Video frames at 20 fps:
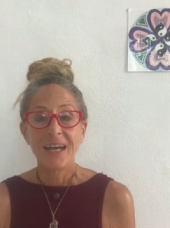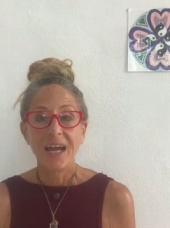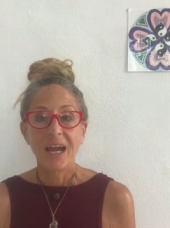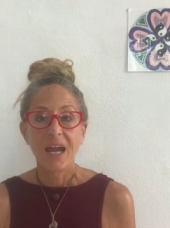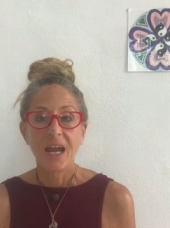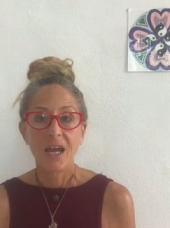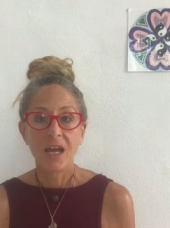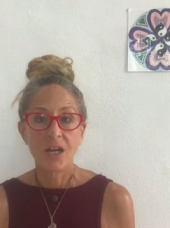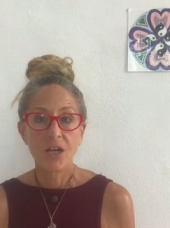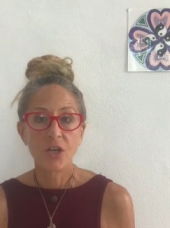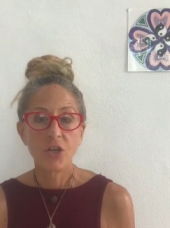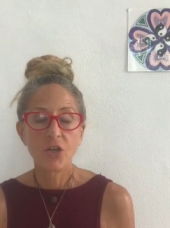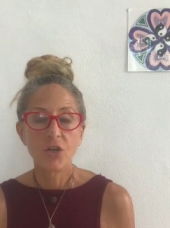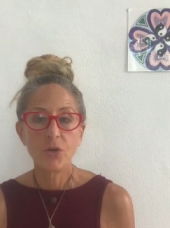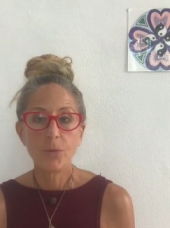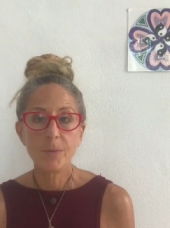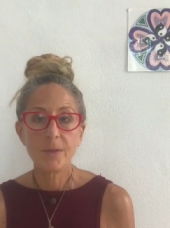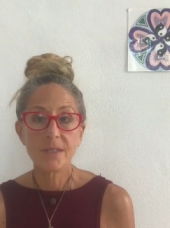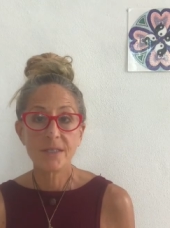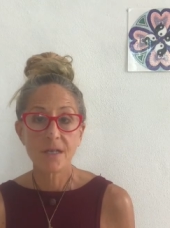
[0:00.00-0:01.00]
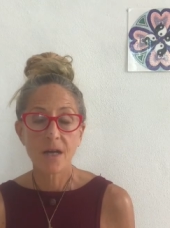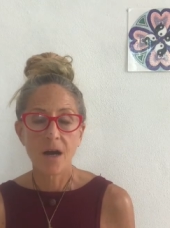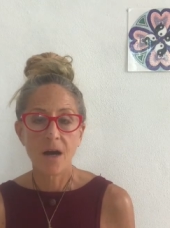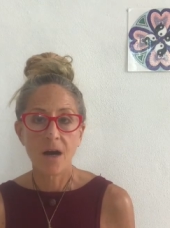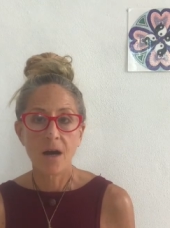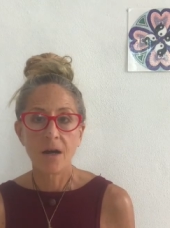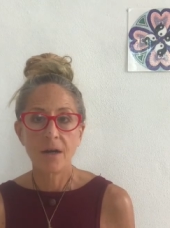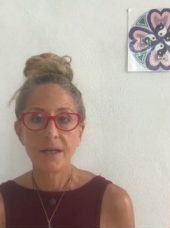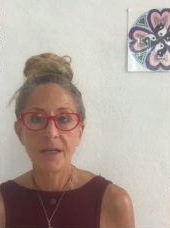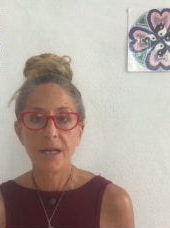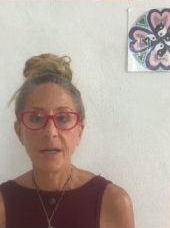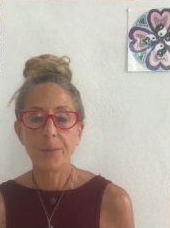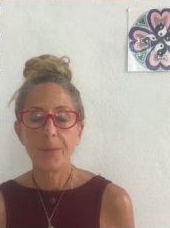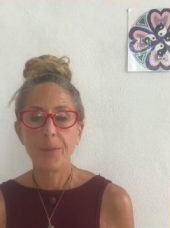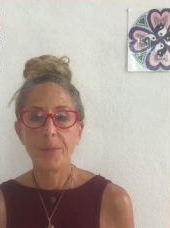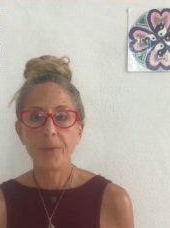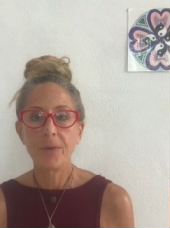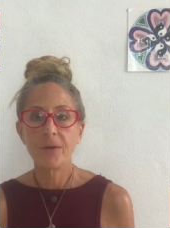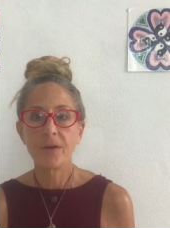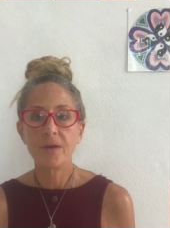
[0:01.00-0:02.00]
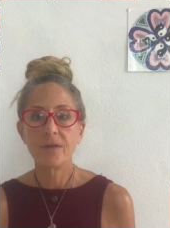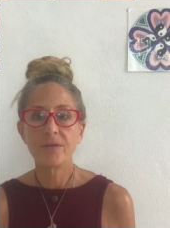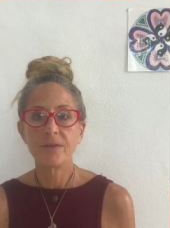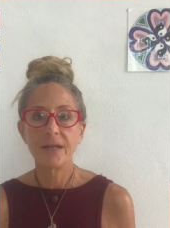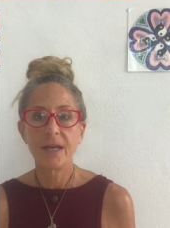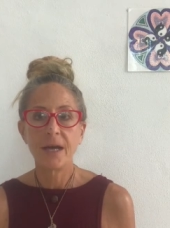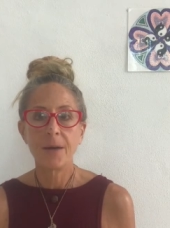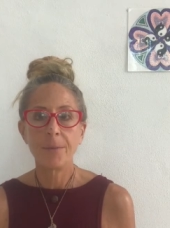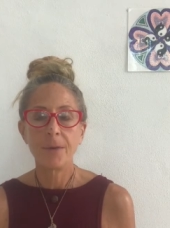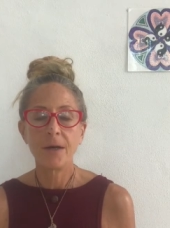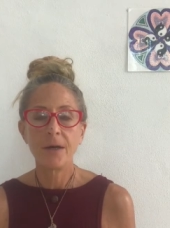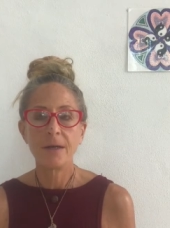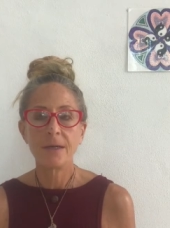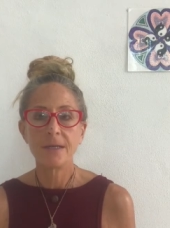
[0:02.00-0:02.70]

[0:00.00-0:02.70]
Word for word: And humans are capable of gamma.